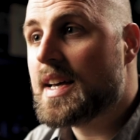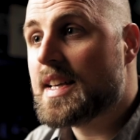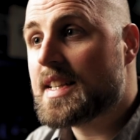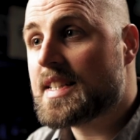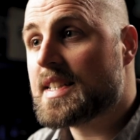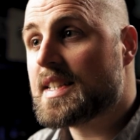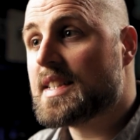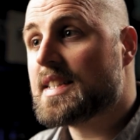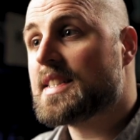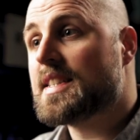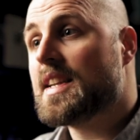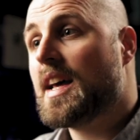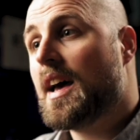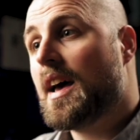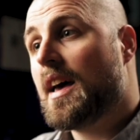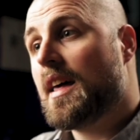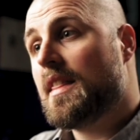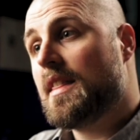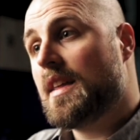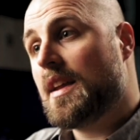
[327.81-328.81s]
since
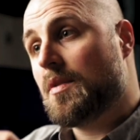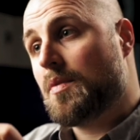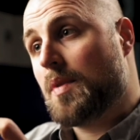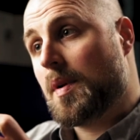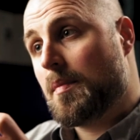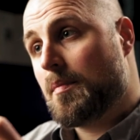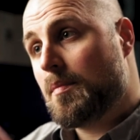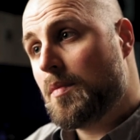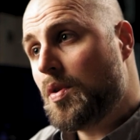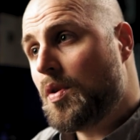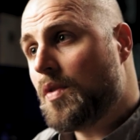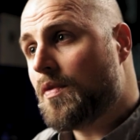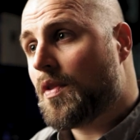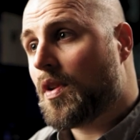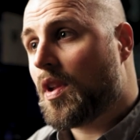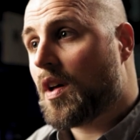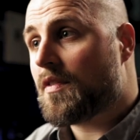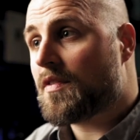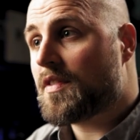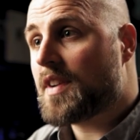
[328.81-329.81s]
the
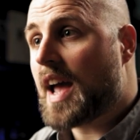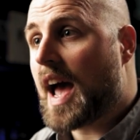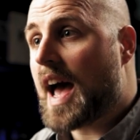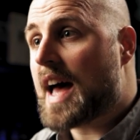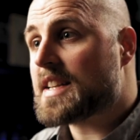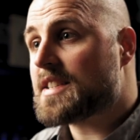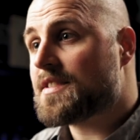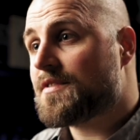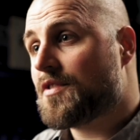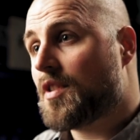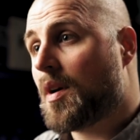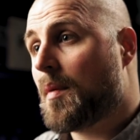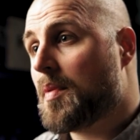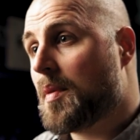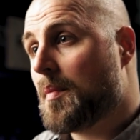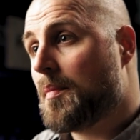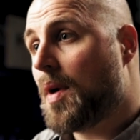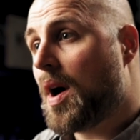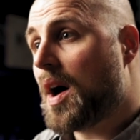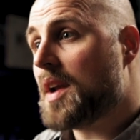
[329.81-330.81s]
removal of gas from
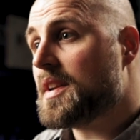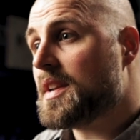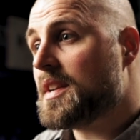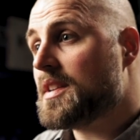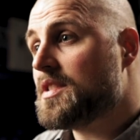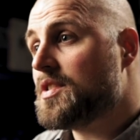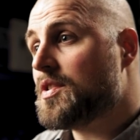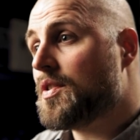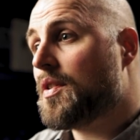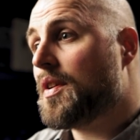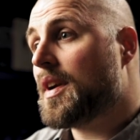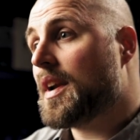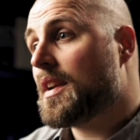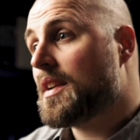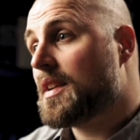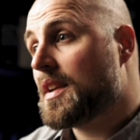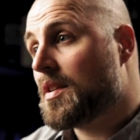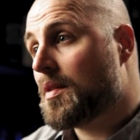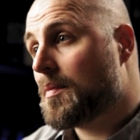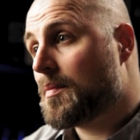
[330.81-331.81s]
the body during
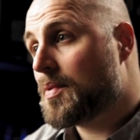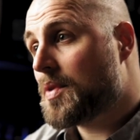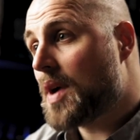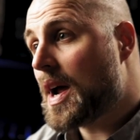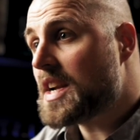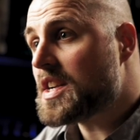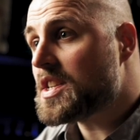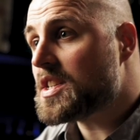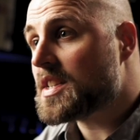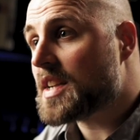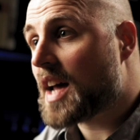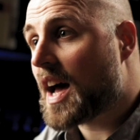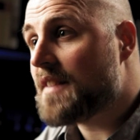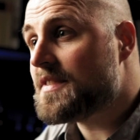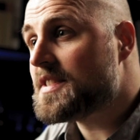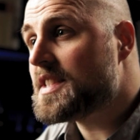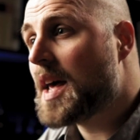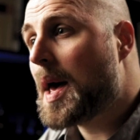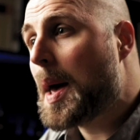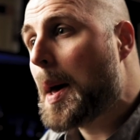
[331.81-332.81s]
decompression
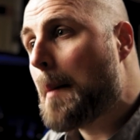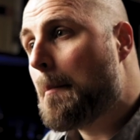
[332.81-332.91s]
dives